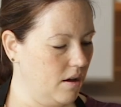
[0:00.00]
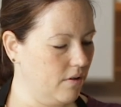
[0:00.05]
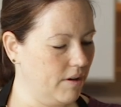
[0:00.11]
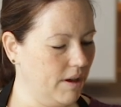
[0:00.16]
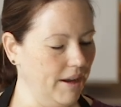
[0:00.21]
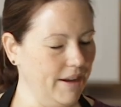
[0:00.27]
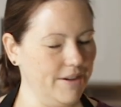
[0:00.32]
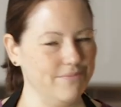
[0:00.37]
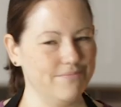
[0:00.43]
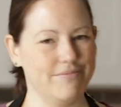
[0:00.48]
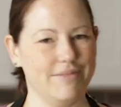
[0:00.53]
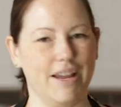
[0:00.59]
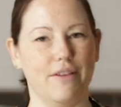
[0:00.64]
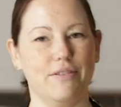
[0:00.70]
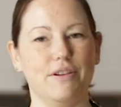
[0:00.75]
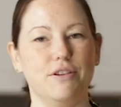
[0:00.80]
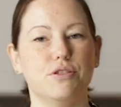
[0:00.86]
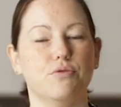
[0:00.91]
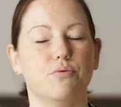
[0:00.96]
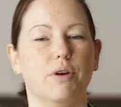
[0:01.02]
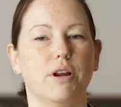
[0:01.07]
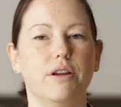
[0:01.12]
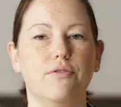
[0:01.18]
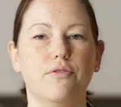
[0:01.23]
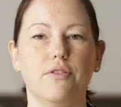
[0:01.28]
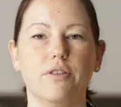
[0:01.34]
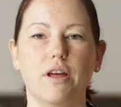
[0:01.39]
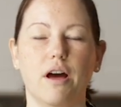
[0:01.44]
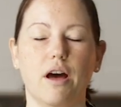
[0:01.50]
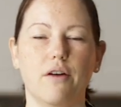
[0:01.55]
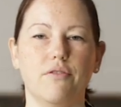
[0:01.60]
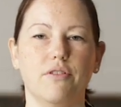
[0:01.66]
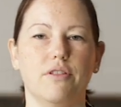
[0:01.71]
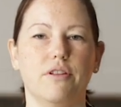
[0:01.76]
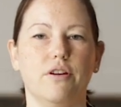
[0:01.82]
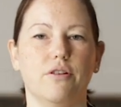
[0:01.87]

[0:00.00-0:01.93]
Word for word: Okay, now these are ready for the oven.